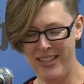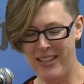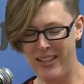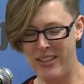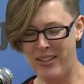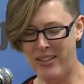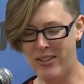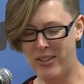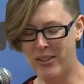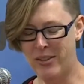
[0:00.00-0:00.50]

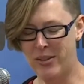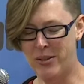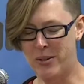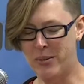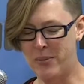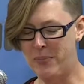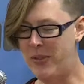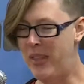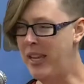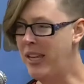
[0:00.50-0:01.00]

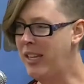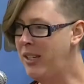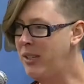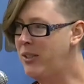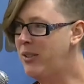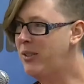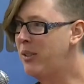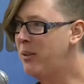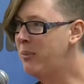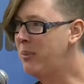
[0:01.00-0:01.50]
So thank
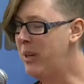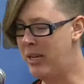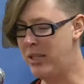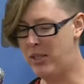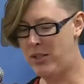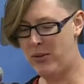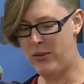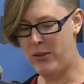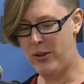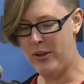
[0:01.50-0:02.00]
you so
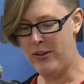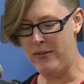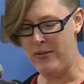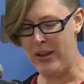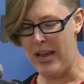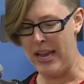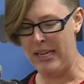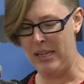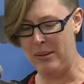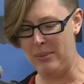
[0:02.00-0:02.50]
much for
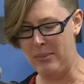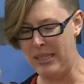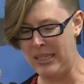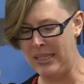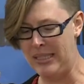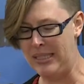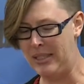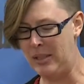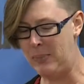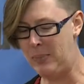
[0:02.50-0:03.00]
inviting
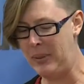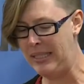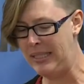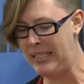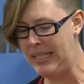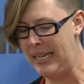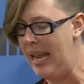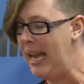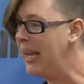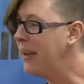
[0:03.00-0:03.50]
me to speak
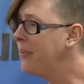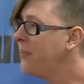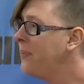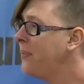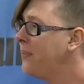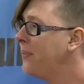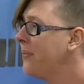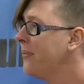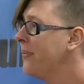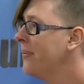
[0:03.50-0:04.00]
today.
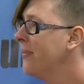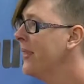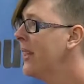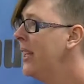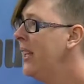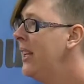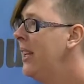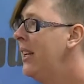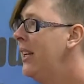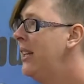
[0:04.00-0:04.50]

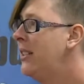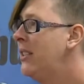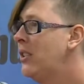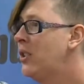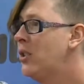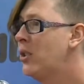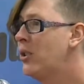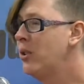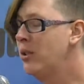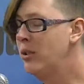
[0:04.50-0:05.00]
It's a
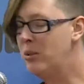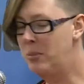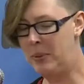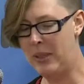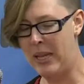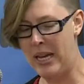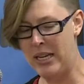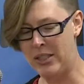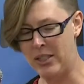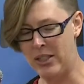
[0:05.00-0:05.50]
true
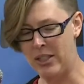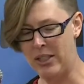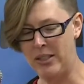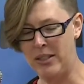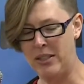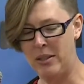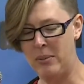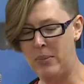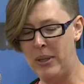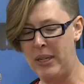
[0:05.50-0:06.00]
pleasure
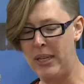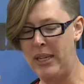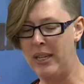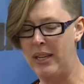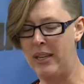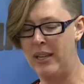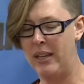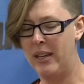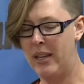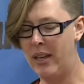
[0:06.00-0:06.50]
to
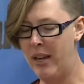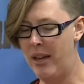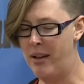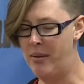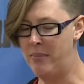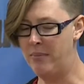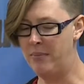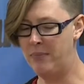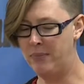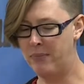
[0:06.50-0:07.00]
be
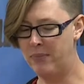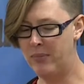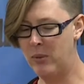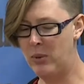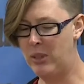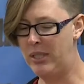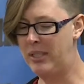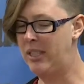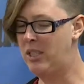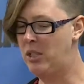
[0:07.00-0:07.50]

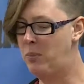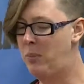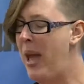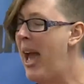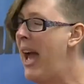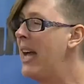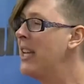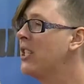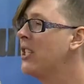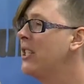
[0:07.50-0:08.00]
with such
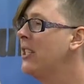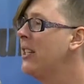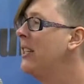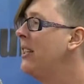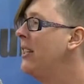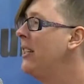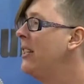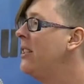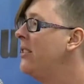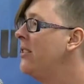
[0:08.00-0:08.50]

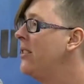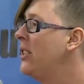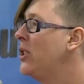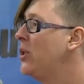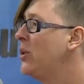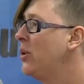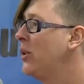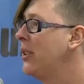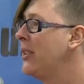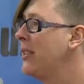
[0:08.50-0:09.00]
passionate
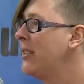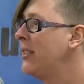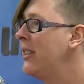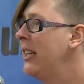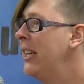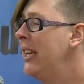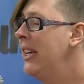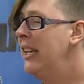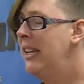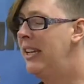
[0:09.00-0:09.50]
individuals
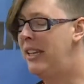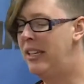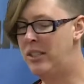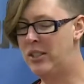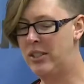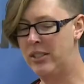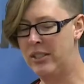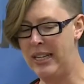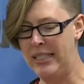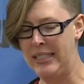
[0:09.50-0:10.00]

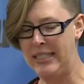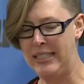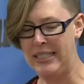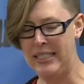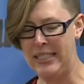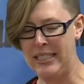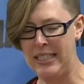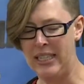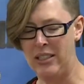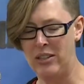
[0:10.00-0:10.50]

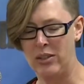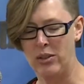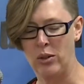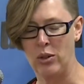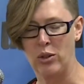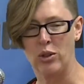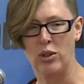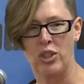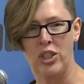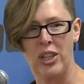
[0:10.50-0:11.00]
interested in
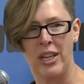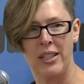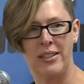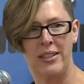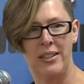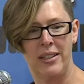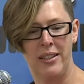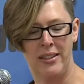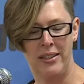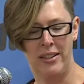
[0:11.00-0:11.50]
social
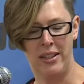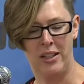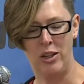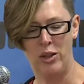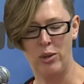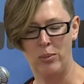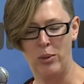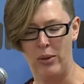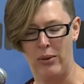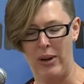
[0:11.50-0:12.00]
justice and
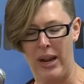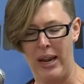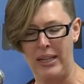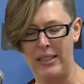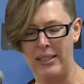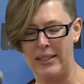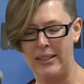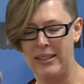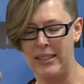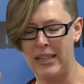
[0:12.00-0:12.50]
human
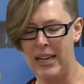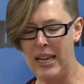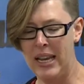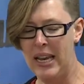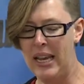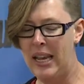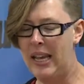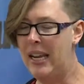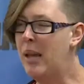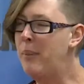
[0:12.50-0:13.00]
rights,
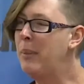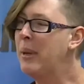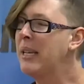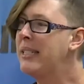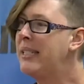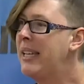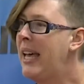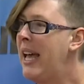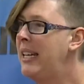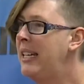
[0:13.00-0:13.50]
and I'm
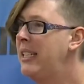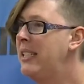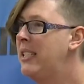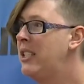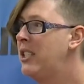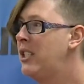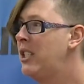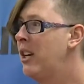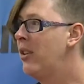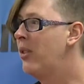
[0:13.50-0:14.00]
excited to
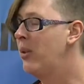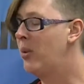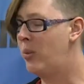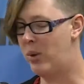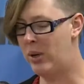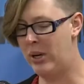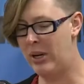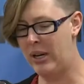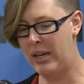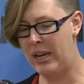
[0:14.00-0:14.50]
share the
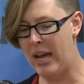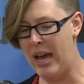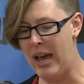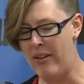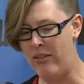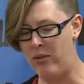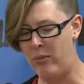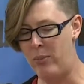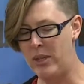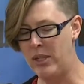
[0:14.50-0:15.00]
work
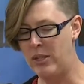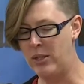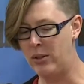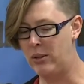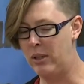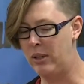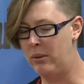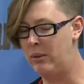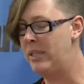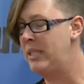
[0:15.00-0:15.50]
I've been
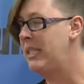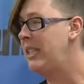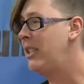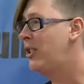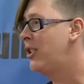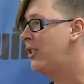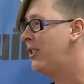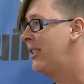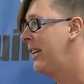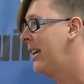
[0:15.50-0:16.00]
doing with
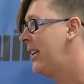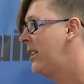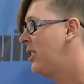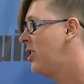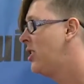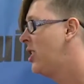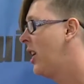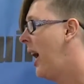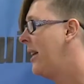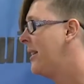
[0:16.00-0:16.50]
Teachers
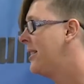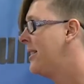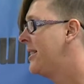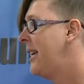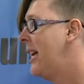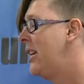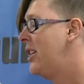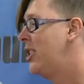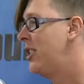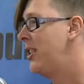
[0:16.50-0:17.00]
Against Child
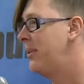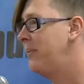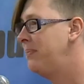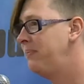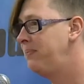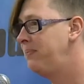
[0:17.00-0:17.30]
Detention.